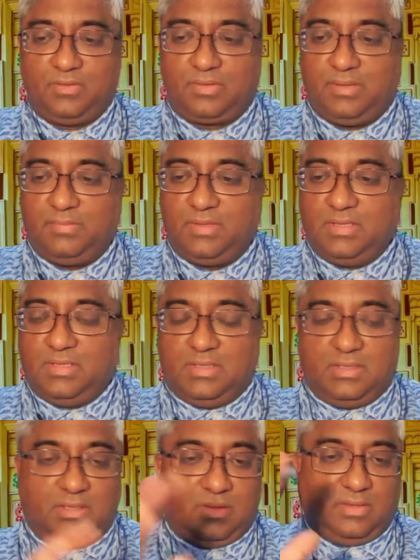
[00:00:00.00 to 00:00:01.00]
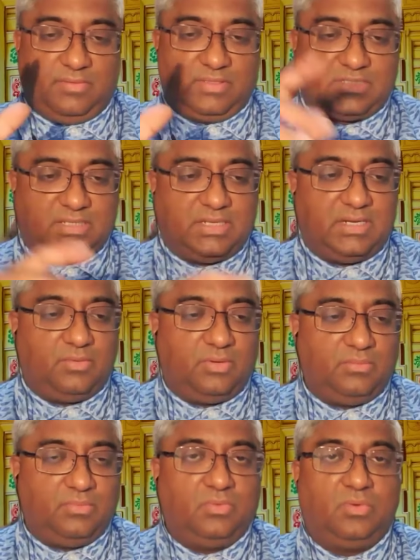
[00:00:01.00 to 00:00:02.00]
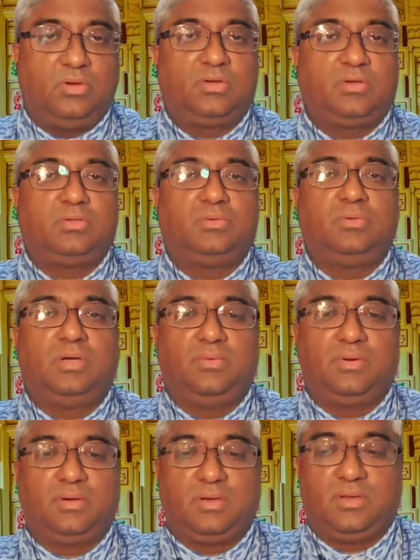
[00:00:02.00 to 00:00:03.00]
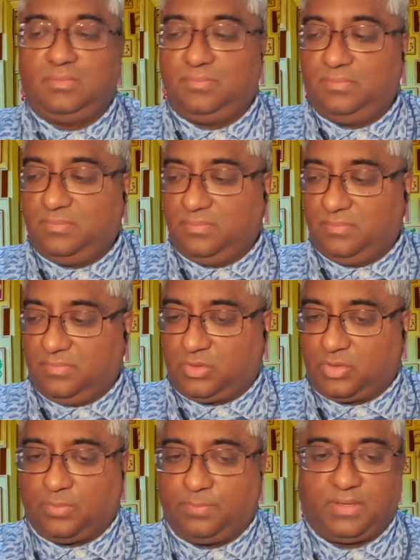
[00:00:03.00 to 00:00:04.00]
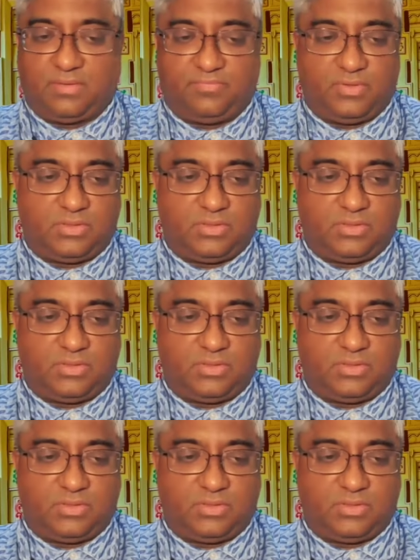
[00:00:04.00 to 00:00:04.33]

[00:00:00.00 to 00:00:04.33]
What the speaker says: Okay. Now, having said that, I want to move on to our topic for